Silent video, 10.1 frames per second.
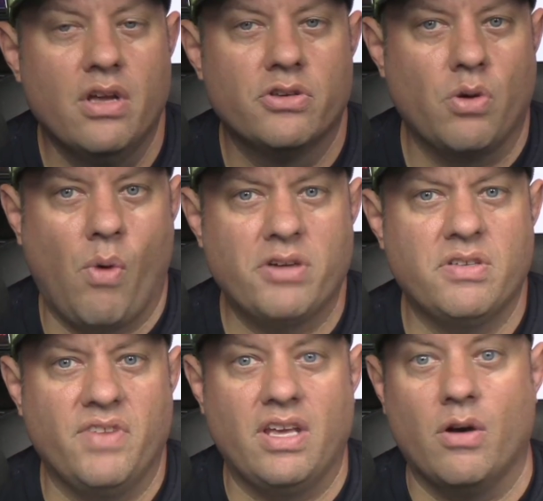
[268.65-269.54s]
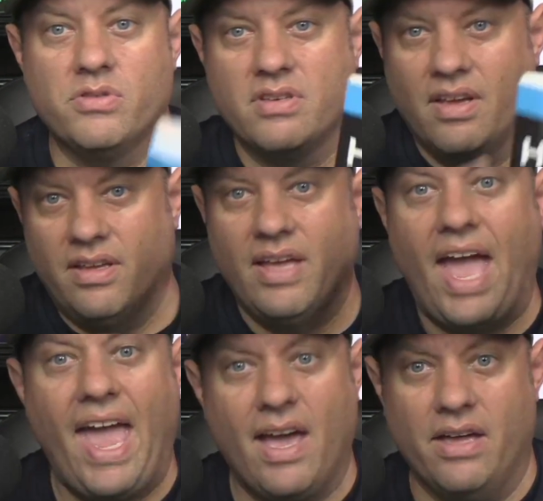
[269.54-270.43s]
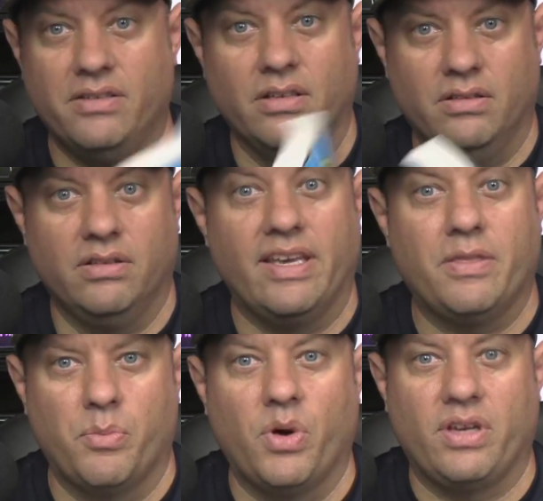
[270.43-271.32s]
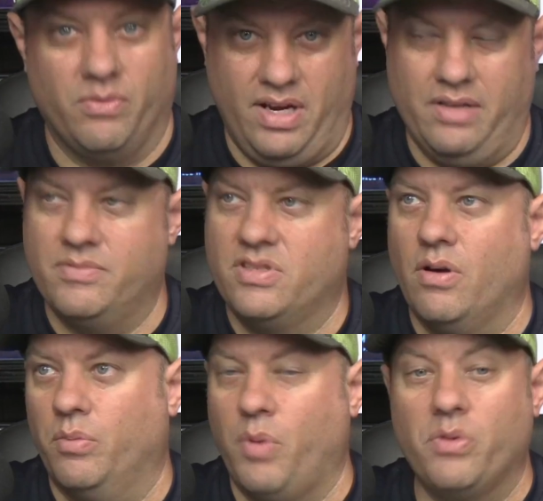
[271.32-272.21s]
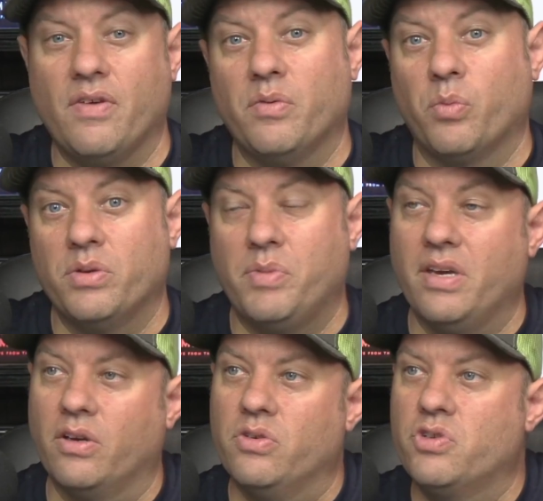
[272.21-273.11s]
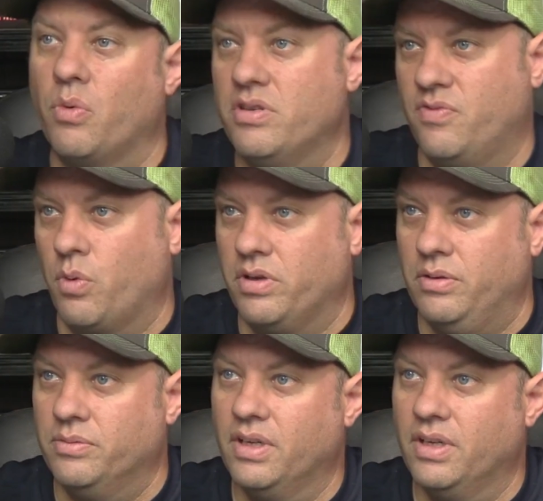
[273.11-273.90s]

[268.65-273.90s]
So watch the videos and get the book and read it. So both of them would be a good choice for you.